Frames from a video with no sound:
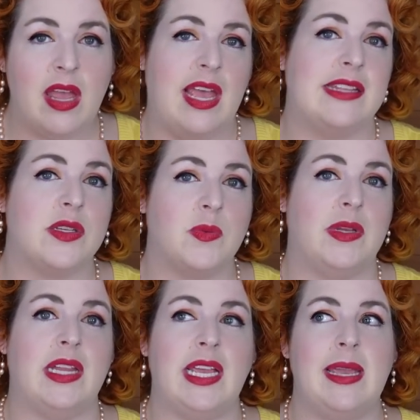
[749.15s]
It's a
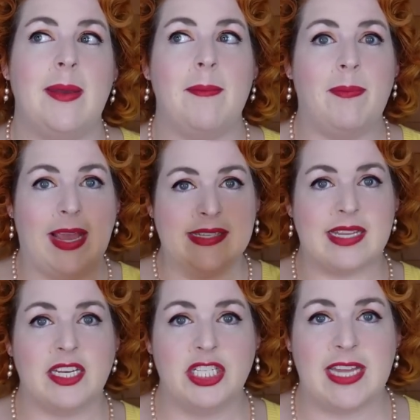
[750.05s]
really
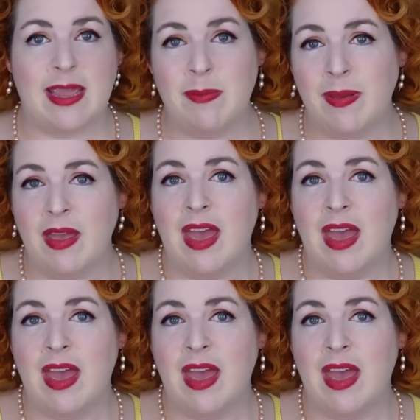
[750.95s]
basic shape,